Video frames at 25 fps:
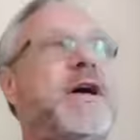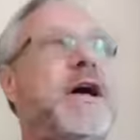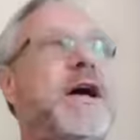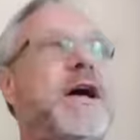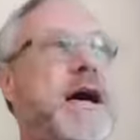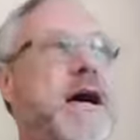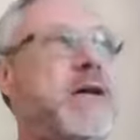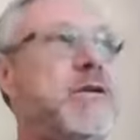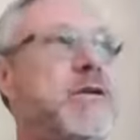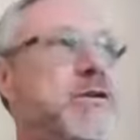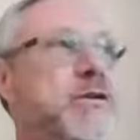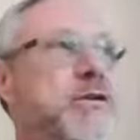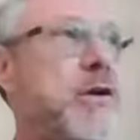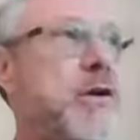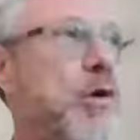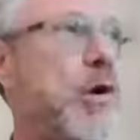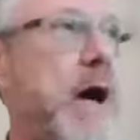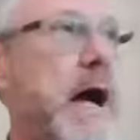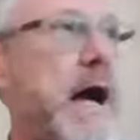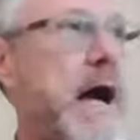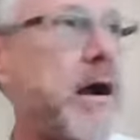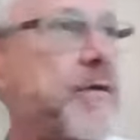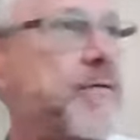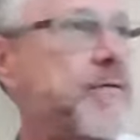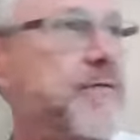of that, you know,
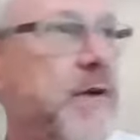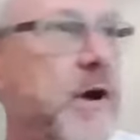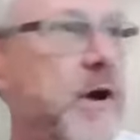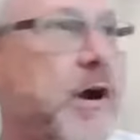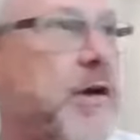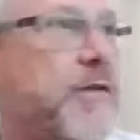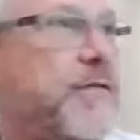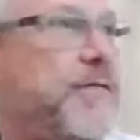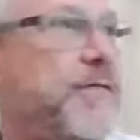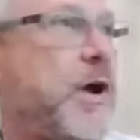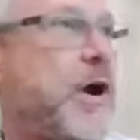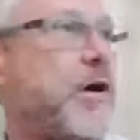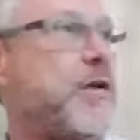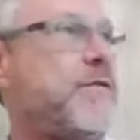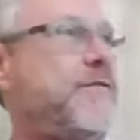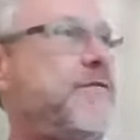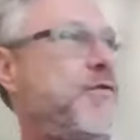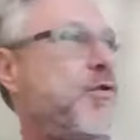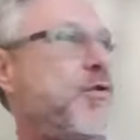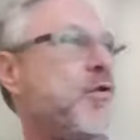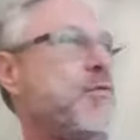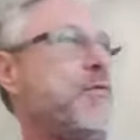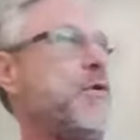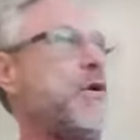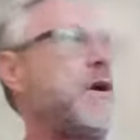our
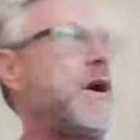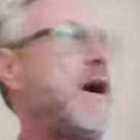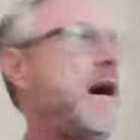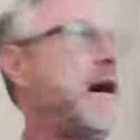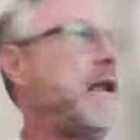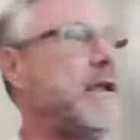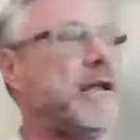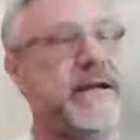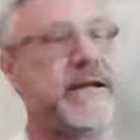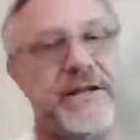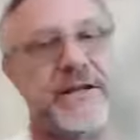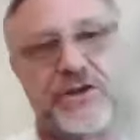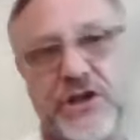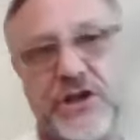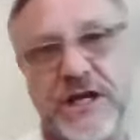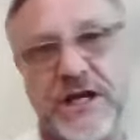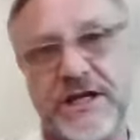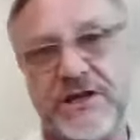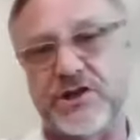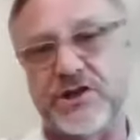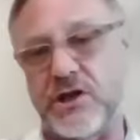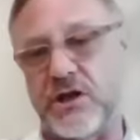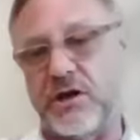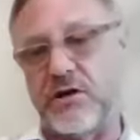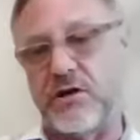former colleague
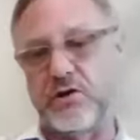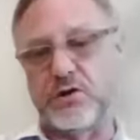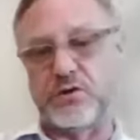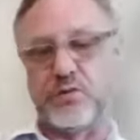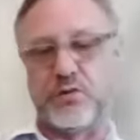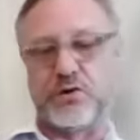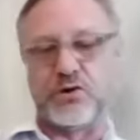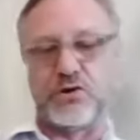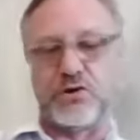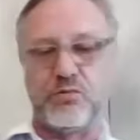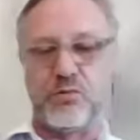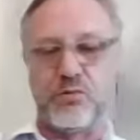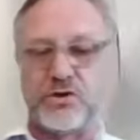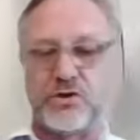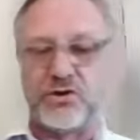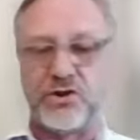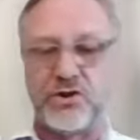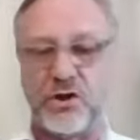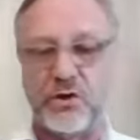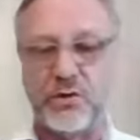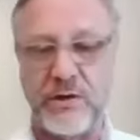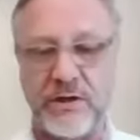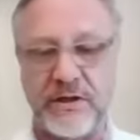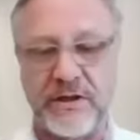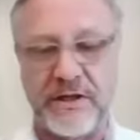Jay Jones was
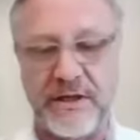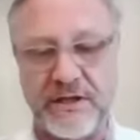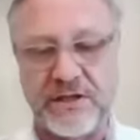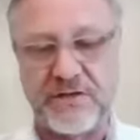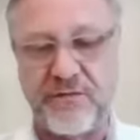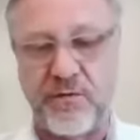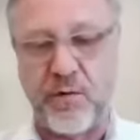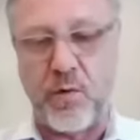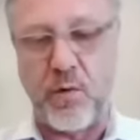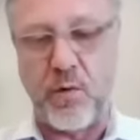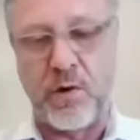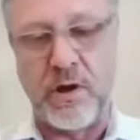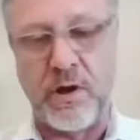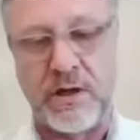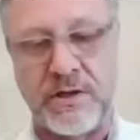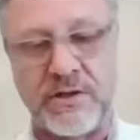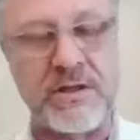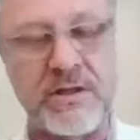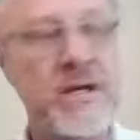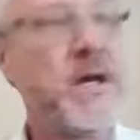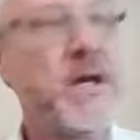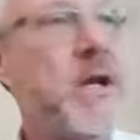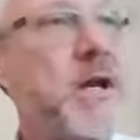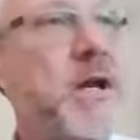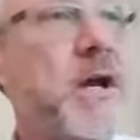doing these for
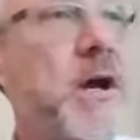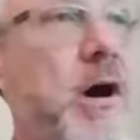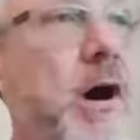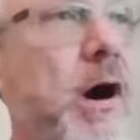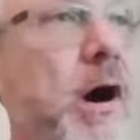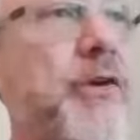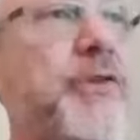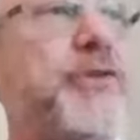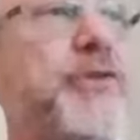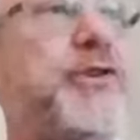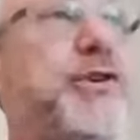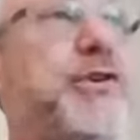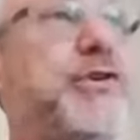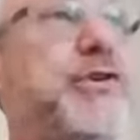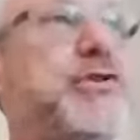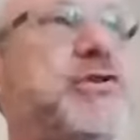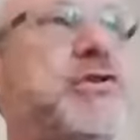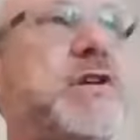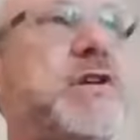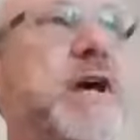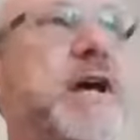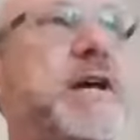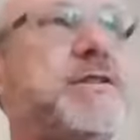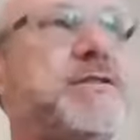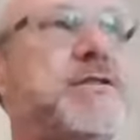us on
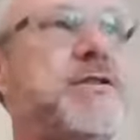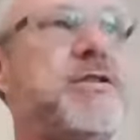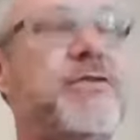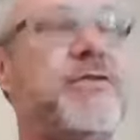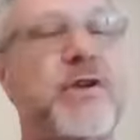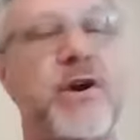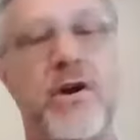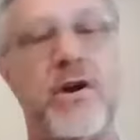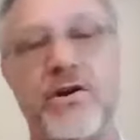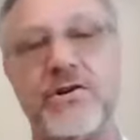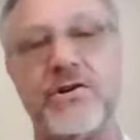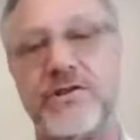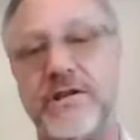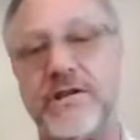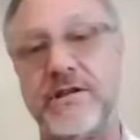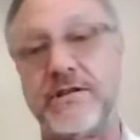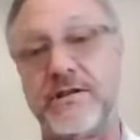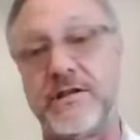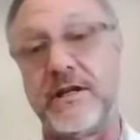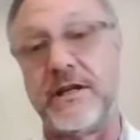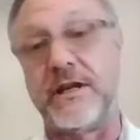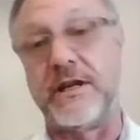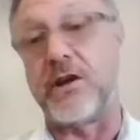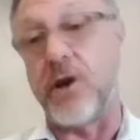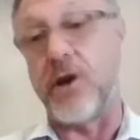Tuesdays and Thursdays,
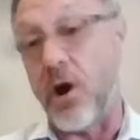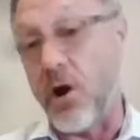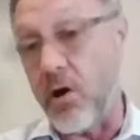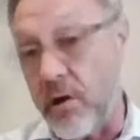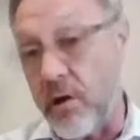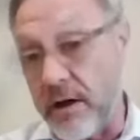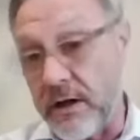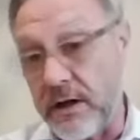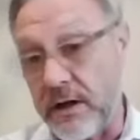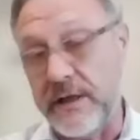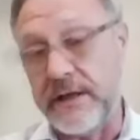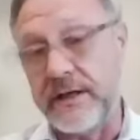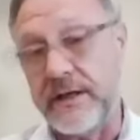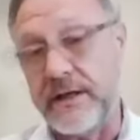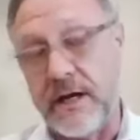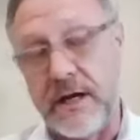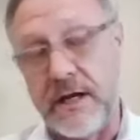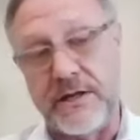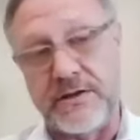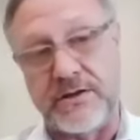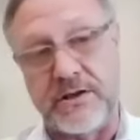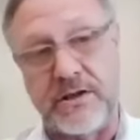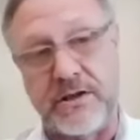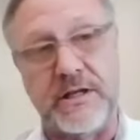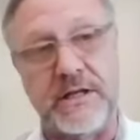and he currently
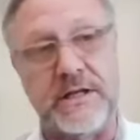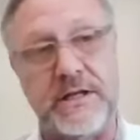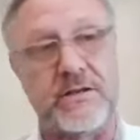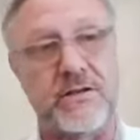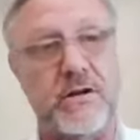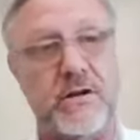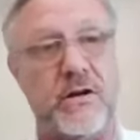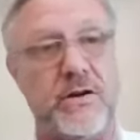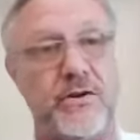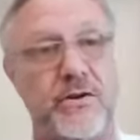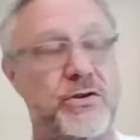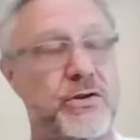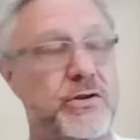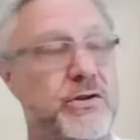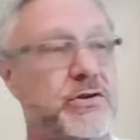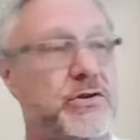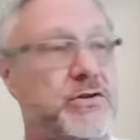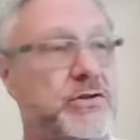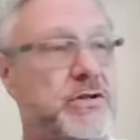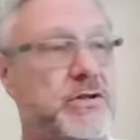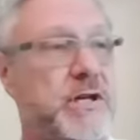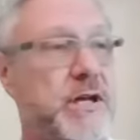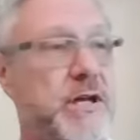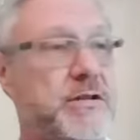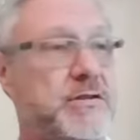does these on
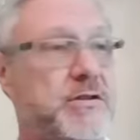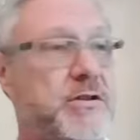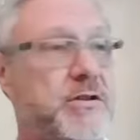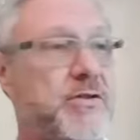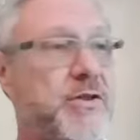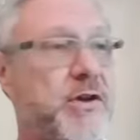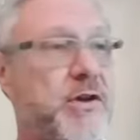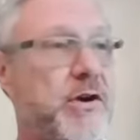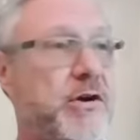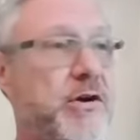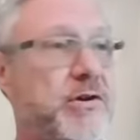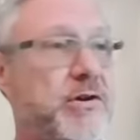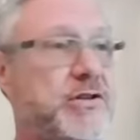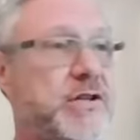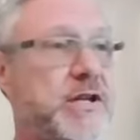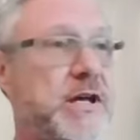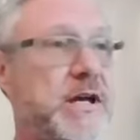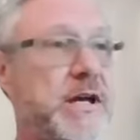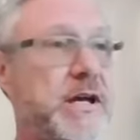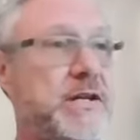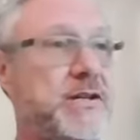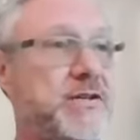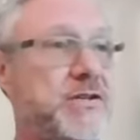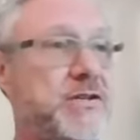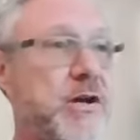Tuesdays and
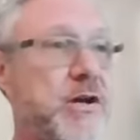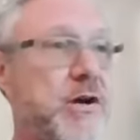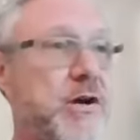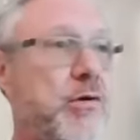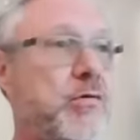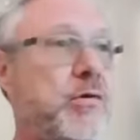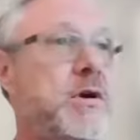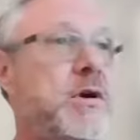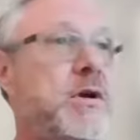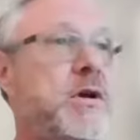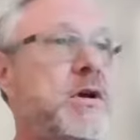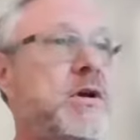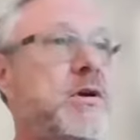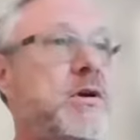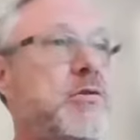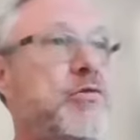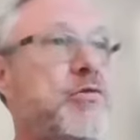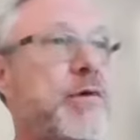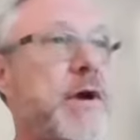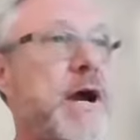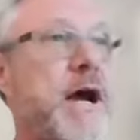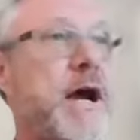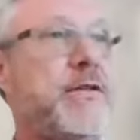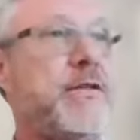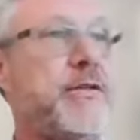Thursdays. So
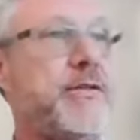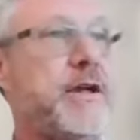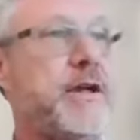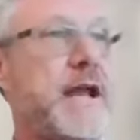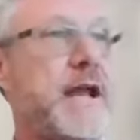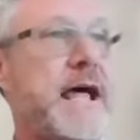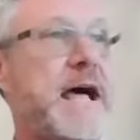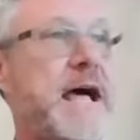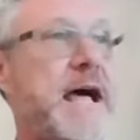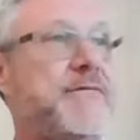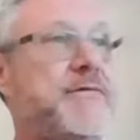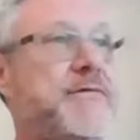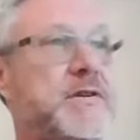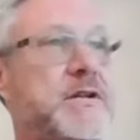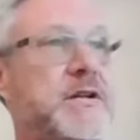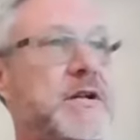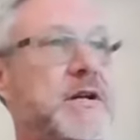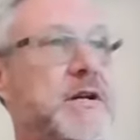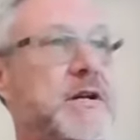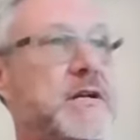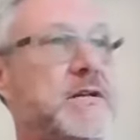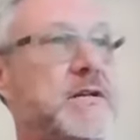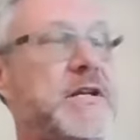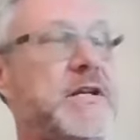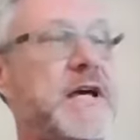rather than have
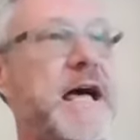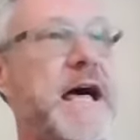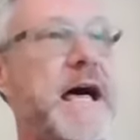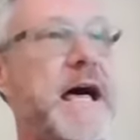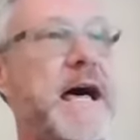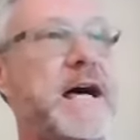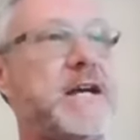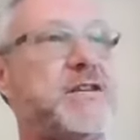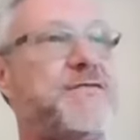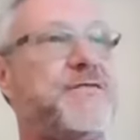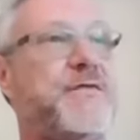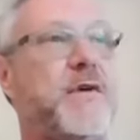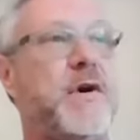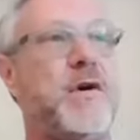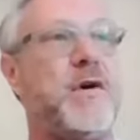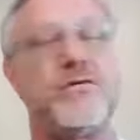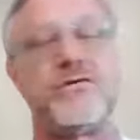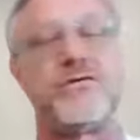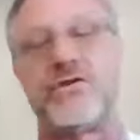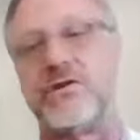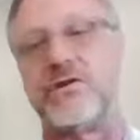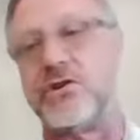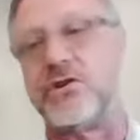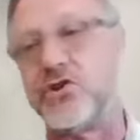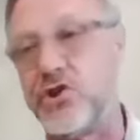to ask
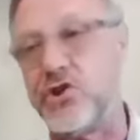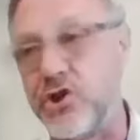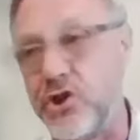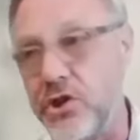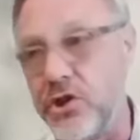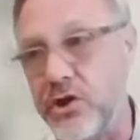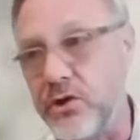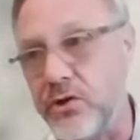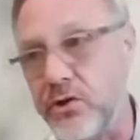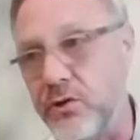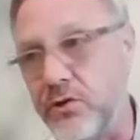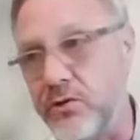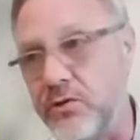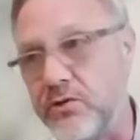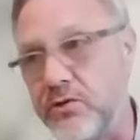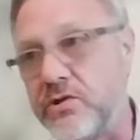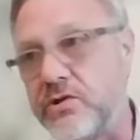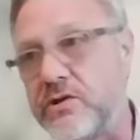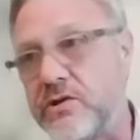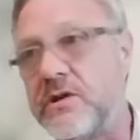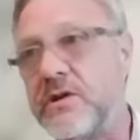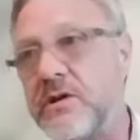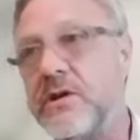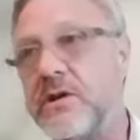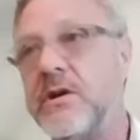folks to
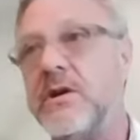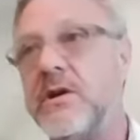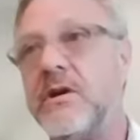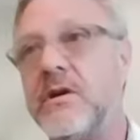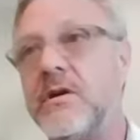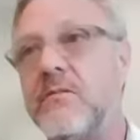choose